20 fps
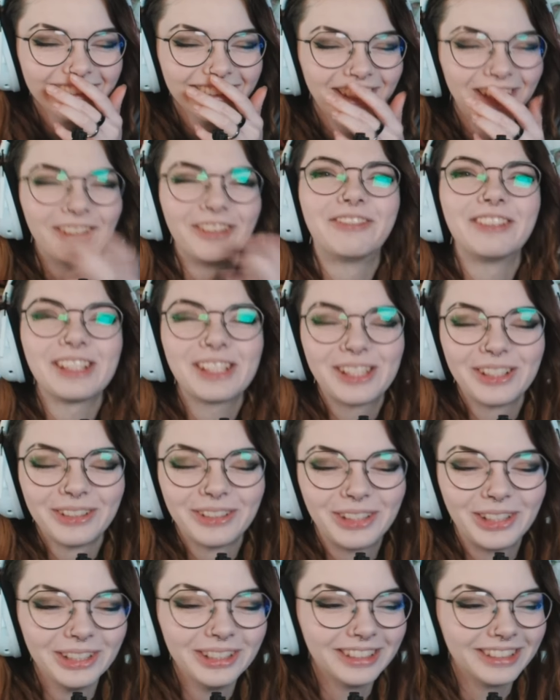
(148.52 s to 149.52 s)
Oh, it feels so
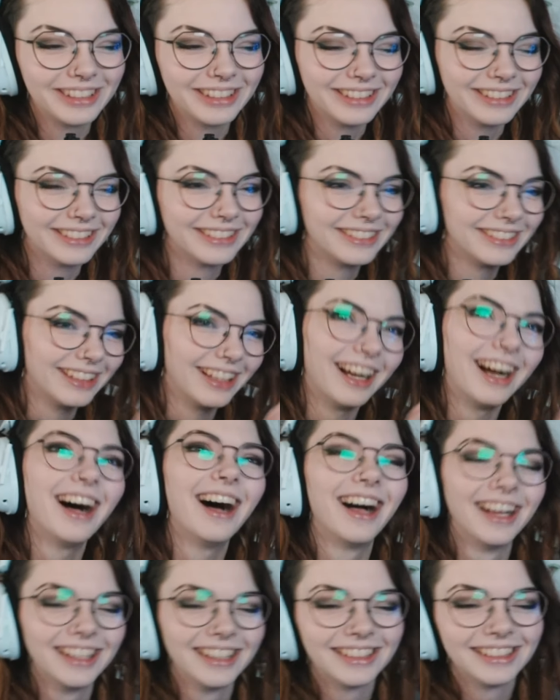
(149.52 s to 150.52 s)
good. Ah.